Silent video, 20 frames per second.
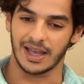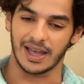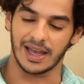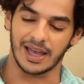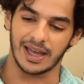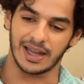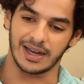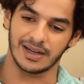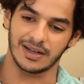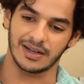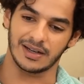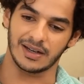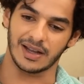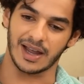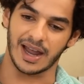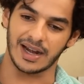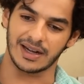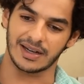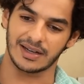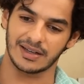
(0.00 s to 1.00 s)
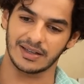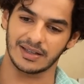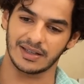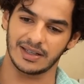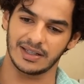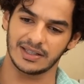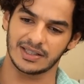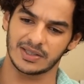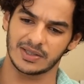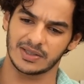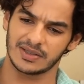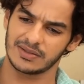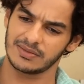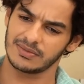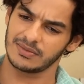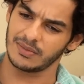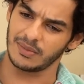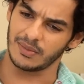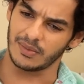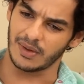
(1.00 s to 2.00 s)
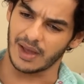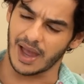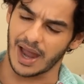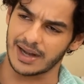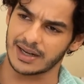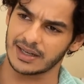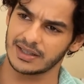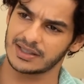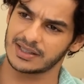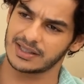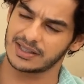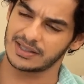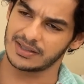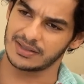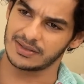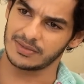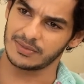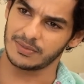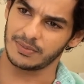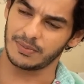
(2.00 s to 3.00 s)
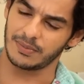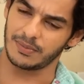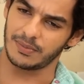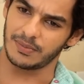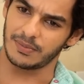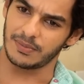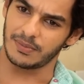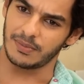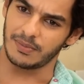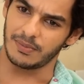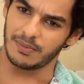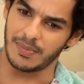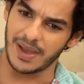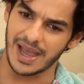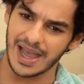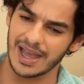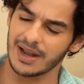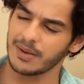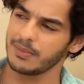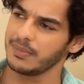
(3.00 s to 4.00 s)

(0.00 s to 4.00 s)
and at its at its bare